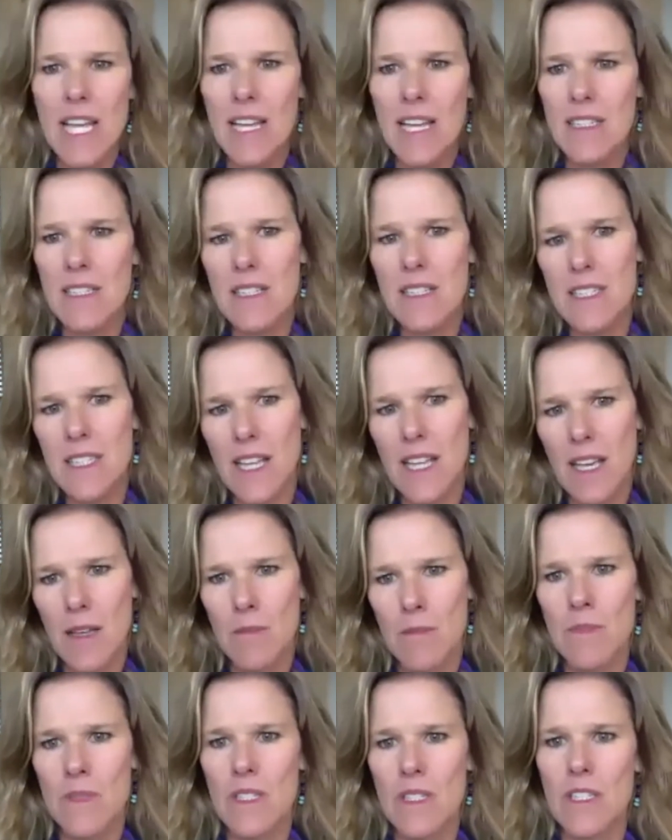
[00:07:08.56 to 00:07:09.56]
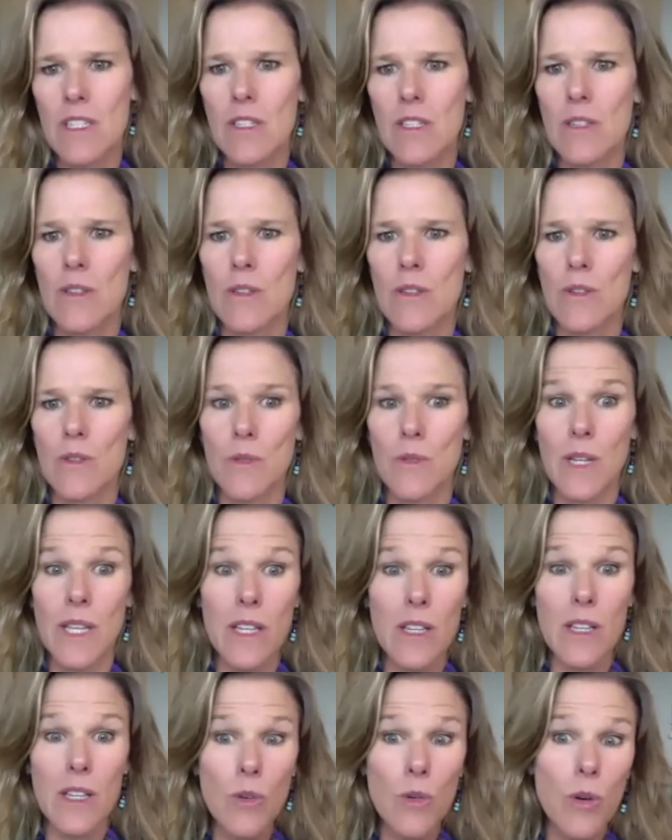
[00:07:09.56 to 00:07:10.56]
and stems to
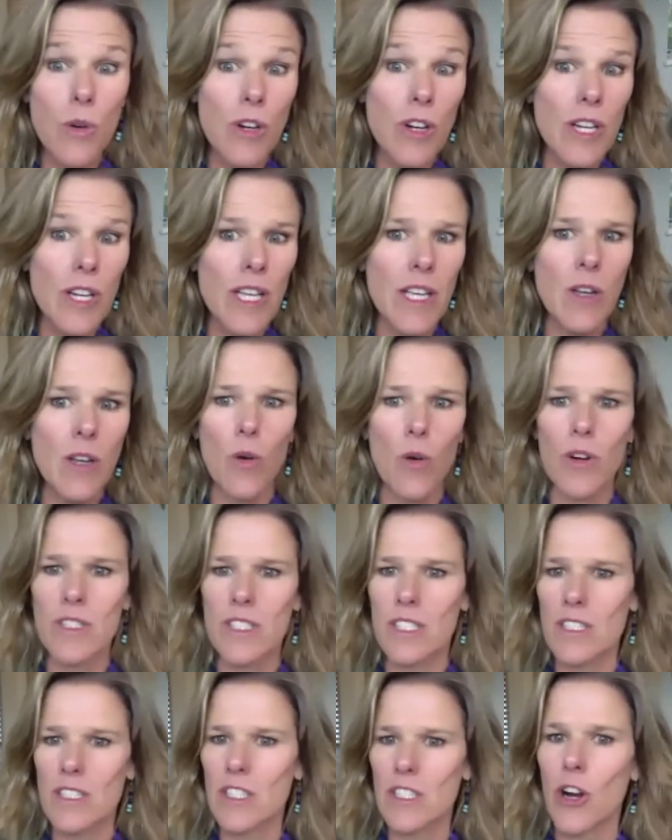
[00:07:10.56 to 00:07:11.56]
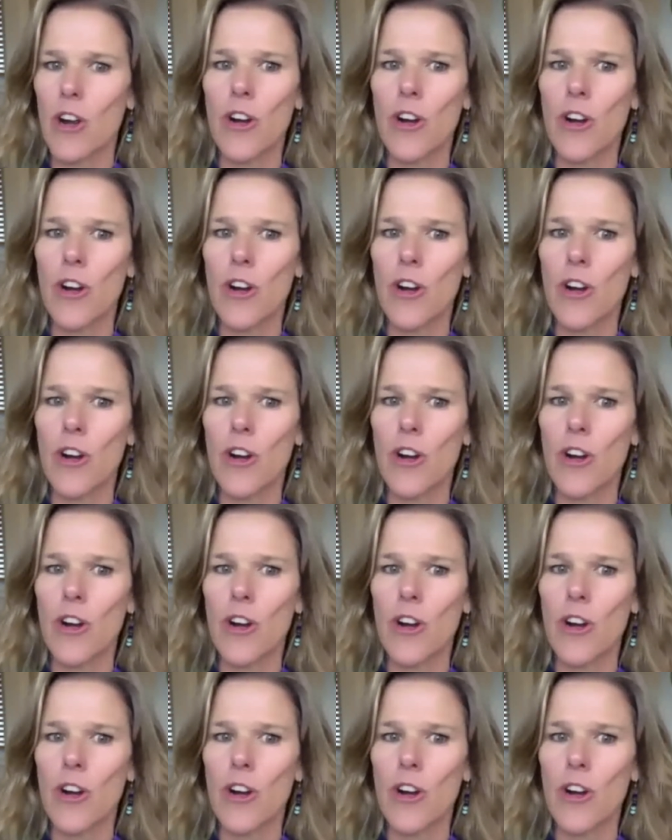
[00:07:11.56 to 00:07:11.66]
inquiry or to start